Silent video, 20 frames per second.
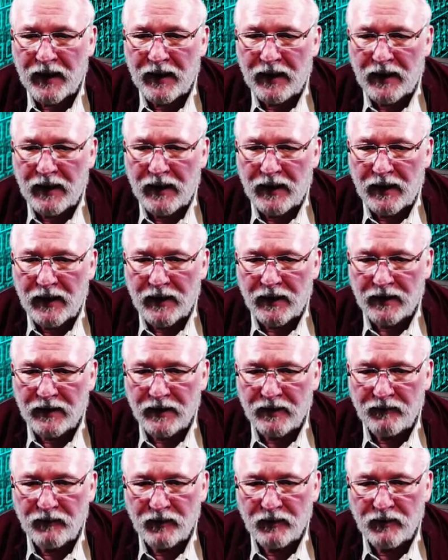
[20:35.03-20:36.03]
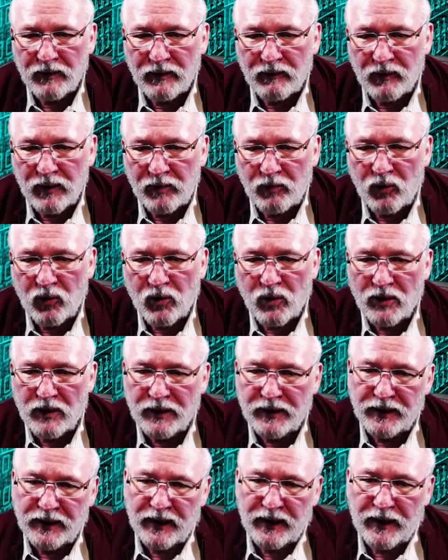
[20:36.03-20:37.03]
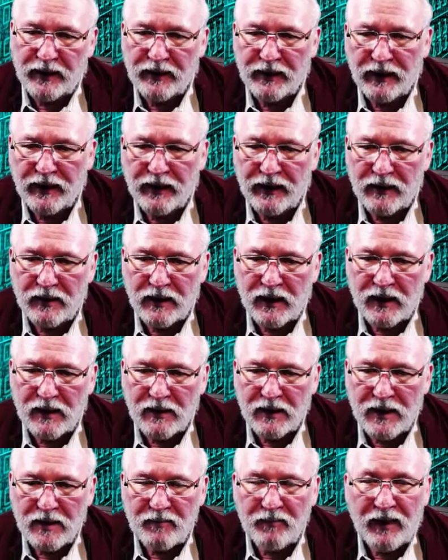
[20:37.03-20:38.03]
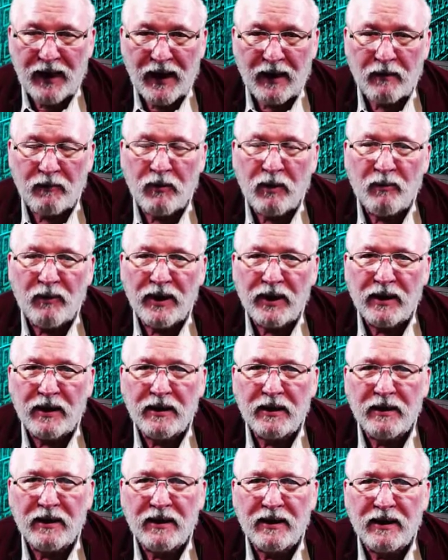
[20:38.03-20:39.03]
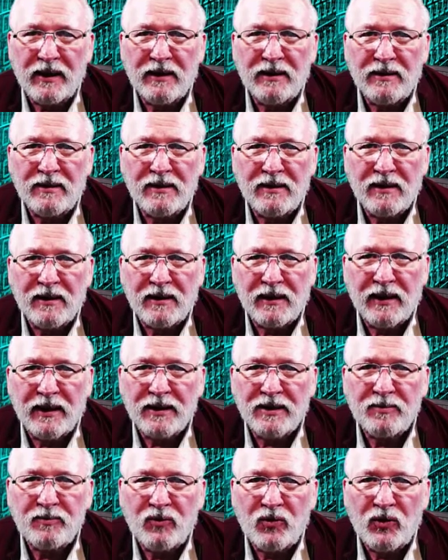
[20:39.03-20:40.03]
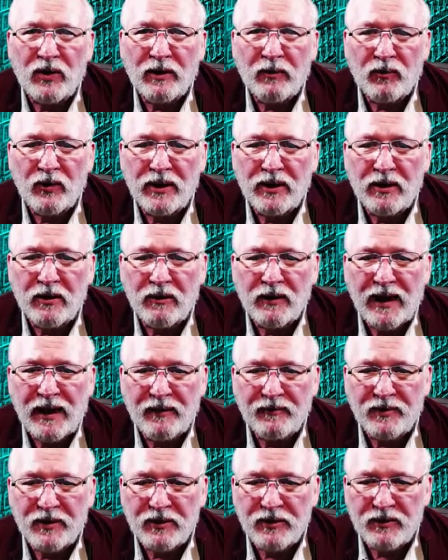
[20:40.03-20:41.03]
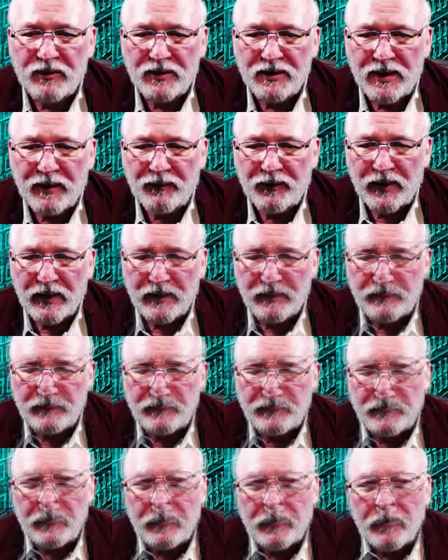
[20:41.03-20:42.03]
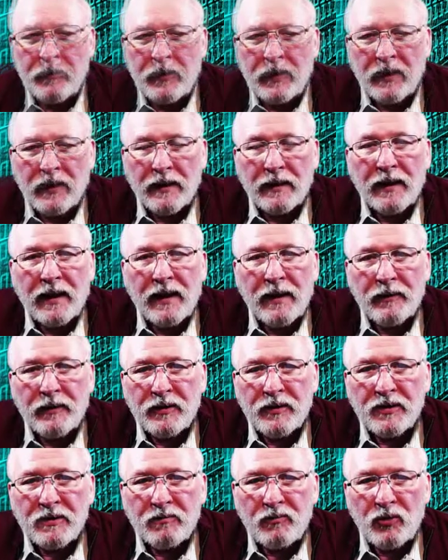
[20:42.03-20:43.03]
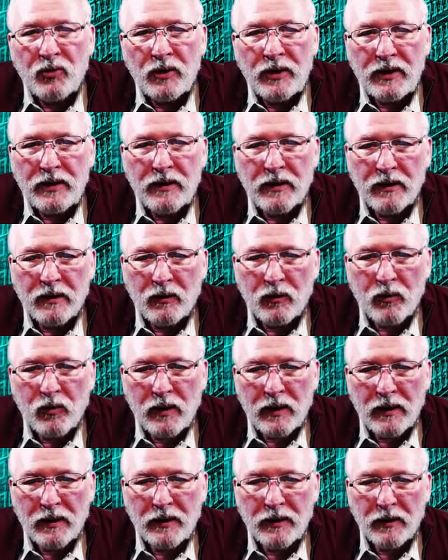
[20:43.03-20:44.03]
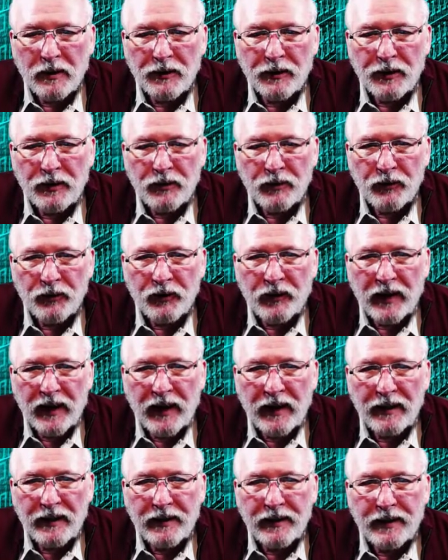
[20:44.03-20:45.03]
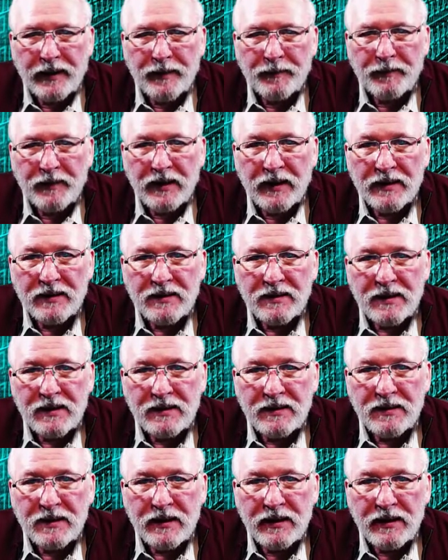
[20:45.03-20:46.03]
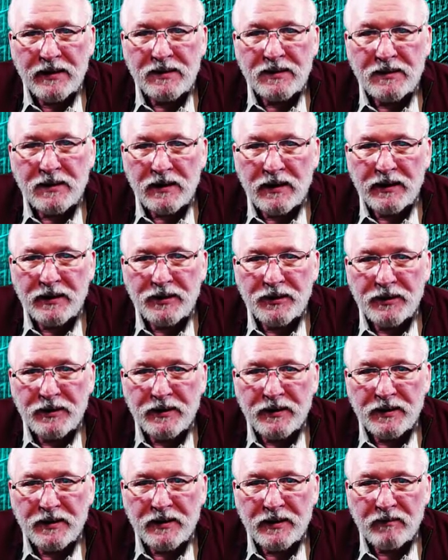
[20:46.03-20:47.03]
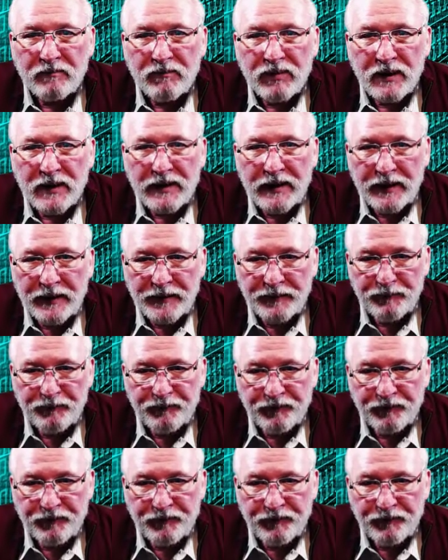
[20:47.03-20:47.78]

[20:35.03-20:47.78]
I'll give you a report on that, and I'll come back when we get to the next point when you have to do something. Okay, now there's a point here where you'll note that it says the installation is complete.